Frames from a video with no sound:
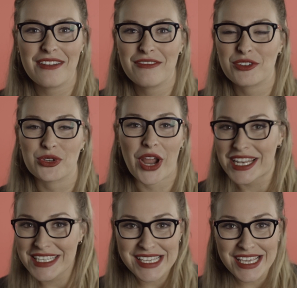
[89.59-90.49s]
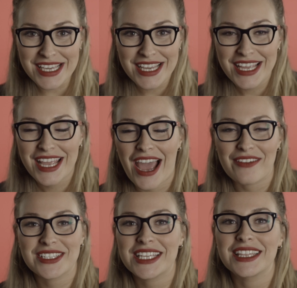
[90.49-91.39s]
of trendy.
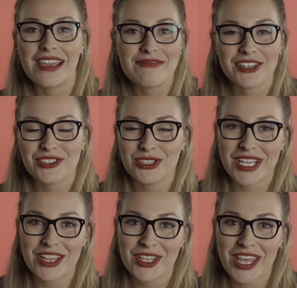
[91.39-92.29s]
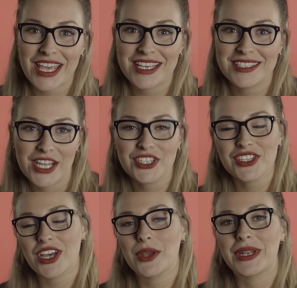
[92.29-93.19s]
I've seen light fixtures that look like this. I
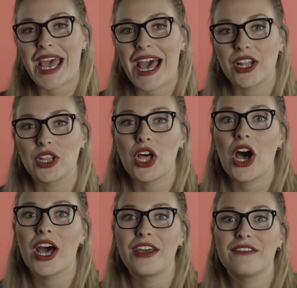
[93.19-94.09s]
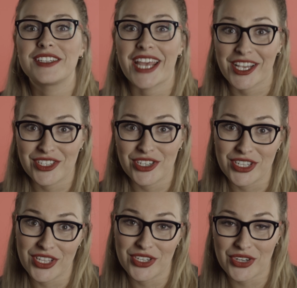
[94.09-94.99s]
just thought it would add a lot of texture
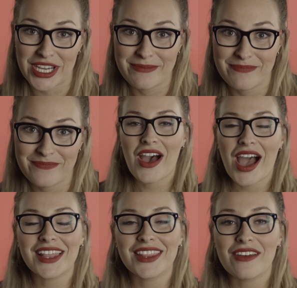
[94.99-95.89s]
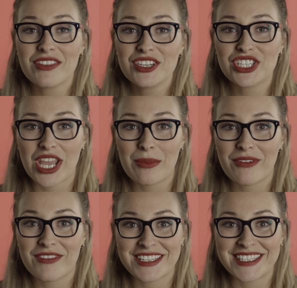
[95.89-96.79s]
to the tree. I love the shape
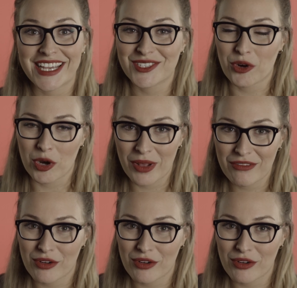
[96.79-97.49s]
of this next ornament